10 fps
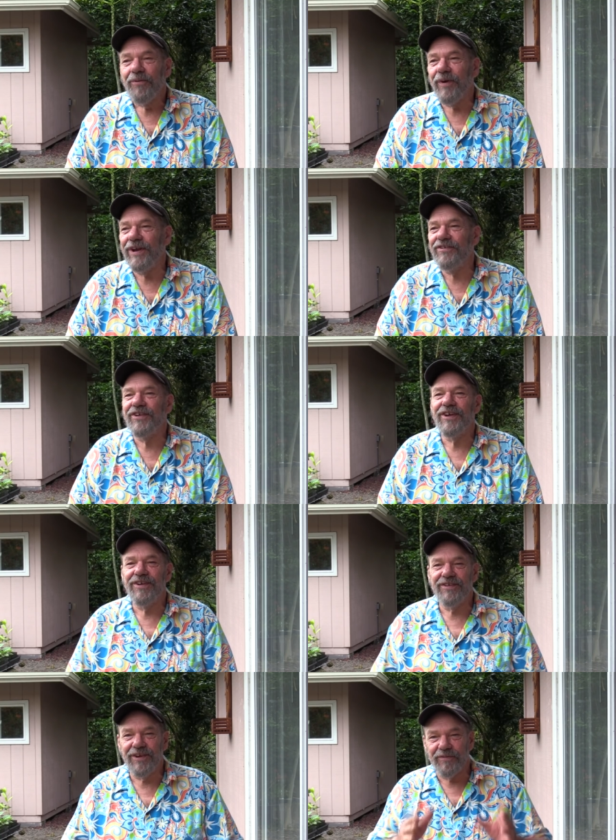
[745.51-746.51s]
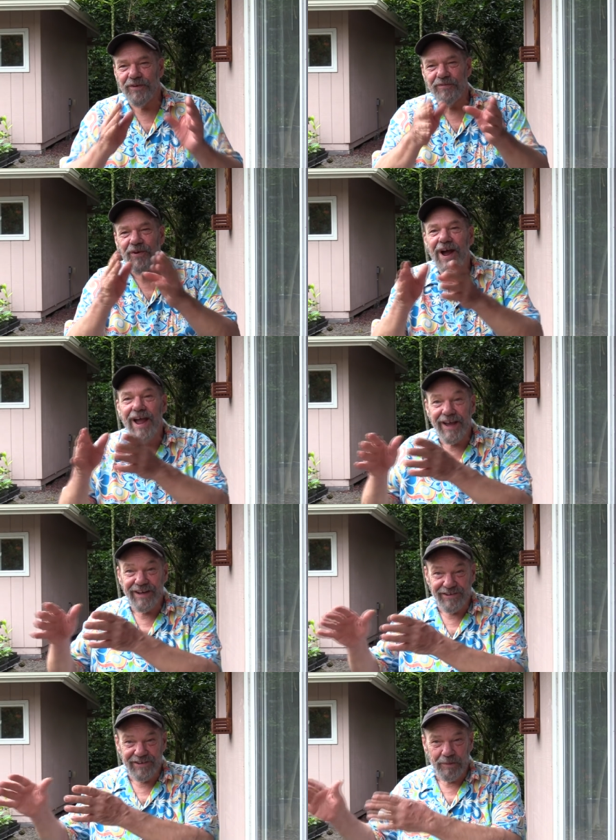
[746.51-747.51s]
raising different
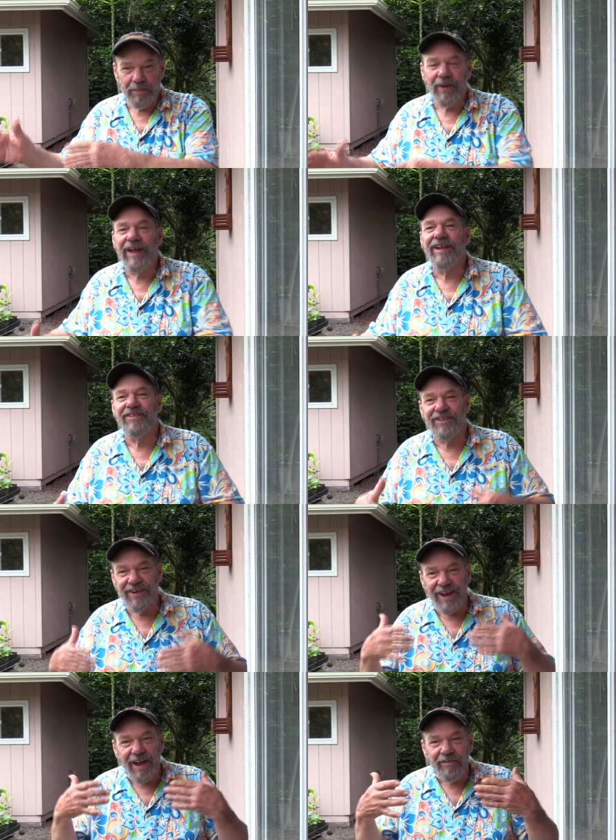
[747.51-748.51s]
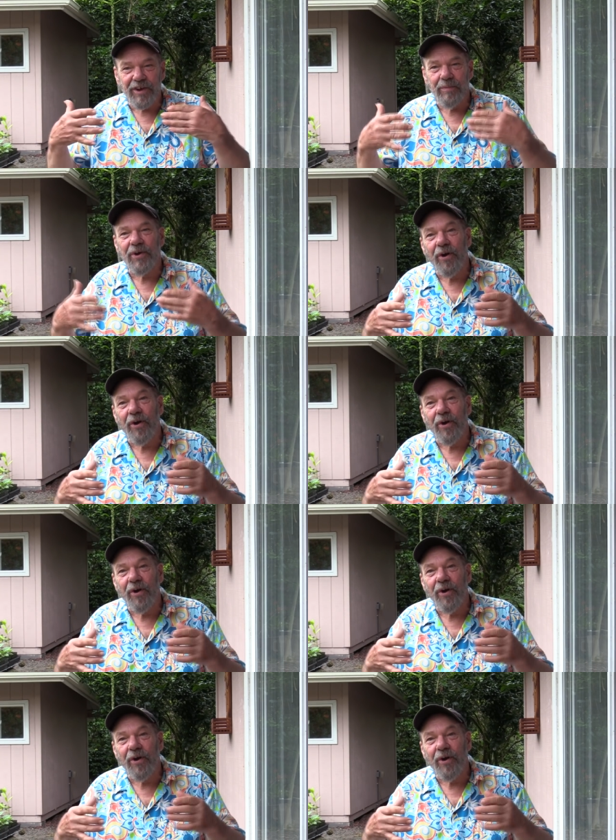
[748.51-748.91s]
varieties of the plants and having them